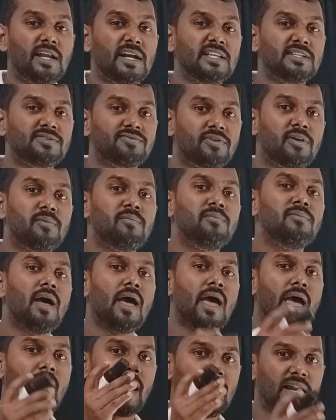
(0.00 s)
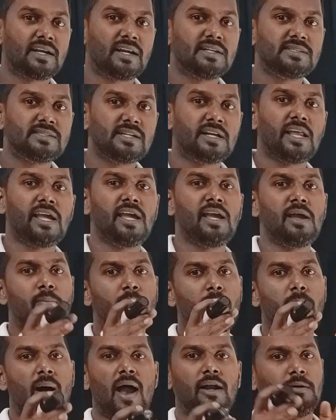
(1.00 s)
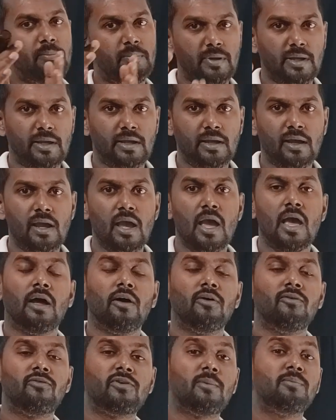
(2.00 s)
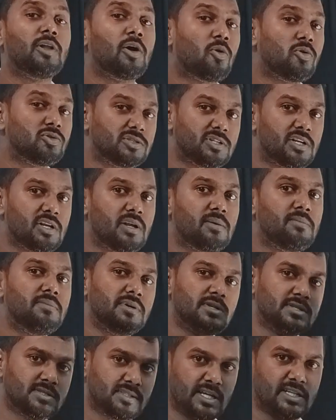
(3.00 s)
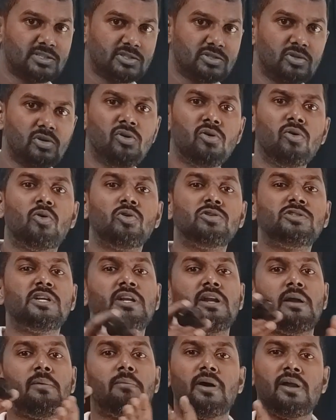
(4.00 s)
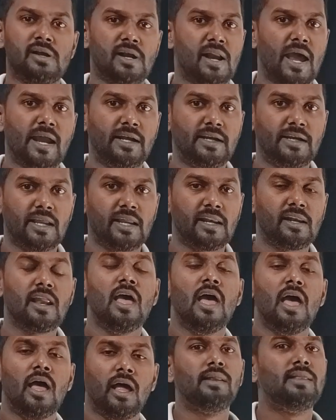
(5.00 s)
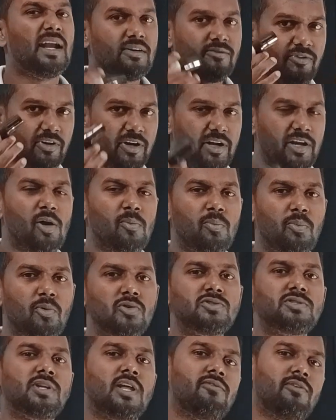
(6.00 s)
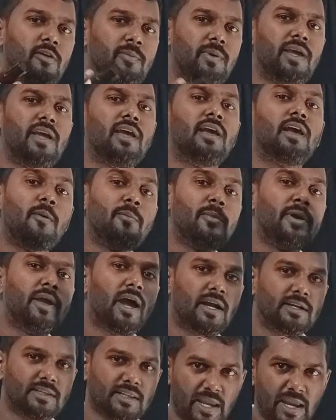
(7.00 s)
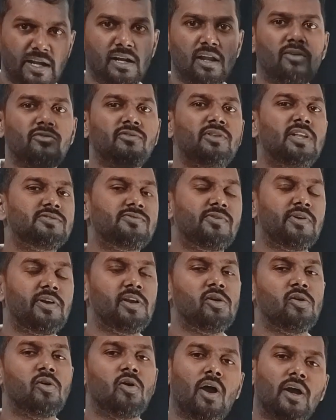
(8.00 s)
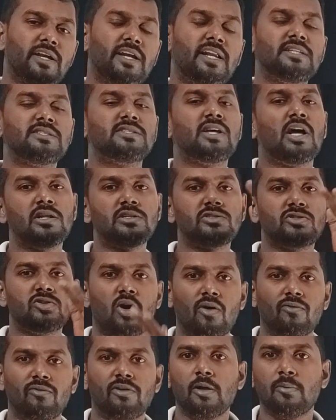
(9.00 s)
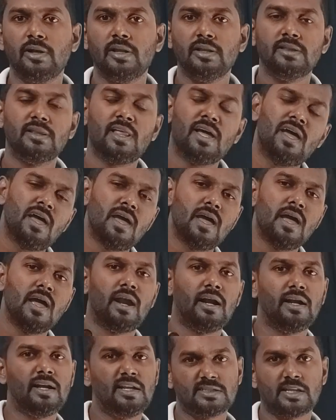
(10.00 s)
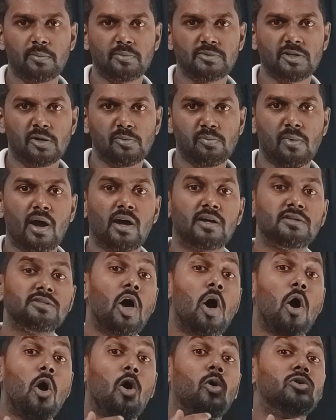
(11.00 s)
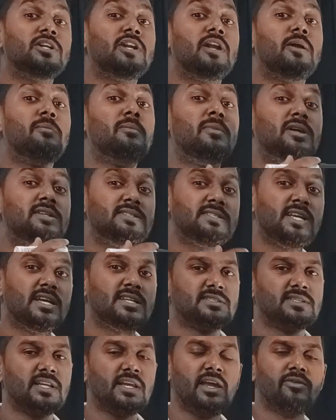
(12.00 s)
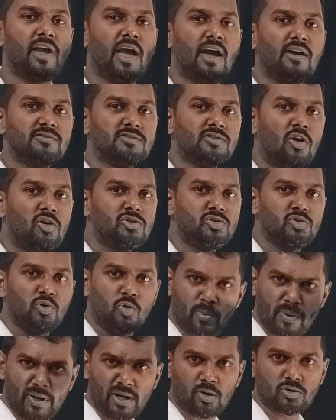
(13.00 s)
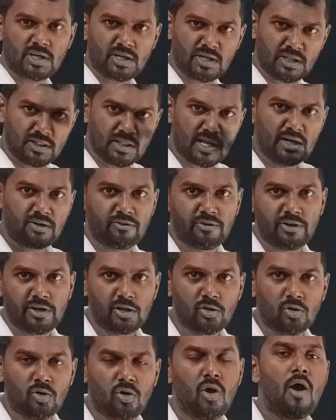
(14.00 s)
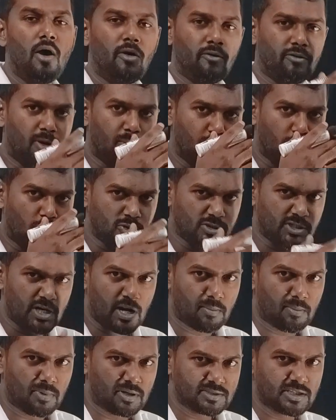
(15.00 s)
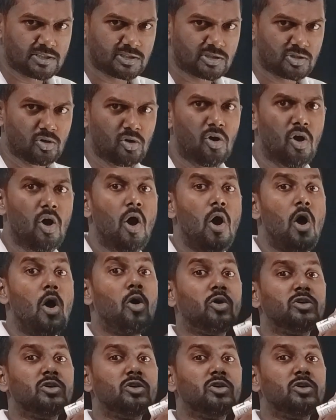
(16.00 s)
That is from electricity part B, from the question number 6 to question number 19. That video poster will be coming at the end of this video, and it is also available in the description box. Question number 6C, we have solved so many questions in that video. From question number 6 to